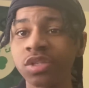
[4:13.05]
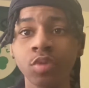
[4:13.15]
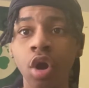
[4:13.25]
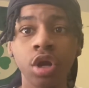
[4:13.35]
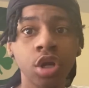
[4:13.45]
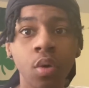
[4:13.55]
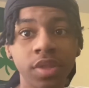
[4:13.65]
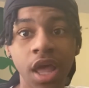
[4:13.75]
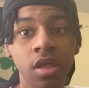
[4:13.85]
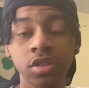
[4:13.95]
and we already know what
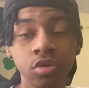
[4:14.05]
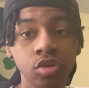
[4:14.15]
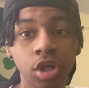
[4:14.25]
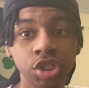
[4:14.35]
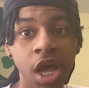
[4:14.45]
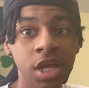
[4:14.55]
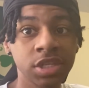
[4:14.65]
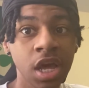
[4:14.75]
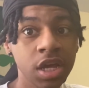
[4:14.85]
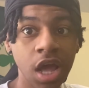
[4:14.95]
the hell the Utah Jazz
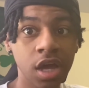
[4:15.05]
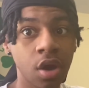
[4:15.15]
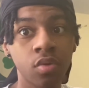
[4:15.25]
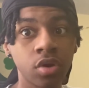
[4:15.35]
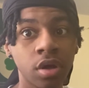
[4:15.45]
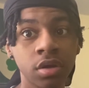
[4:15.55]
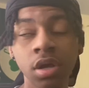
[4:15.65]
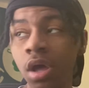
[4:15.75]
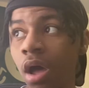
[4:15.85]
got going on.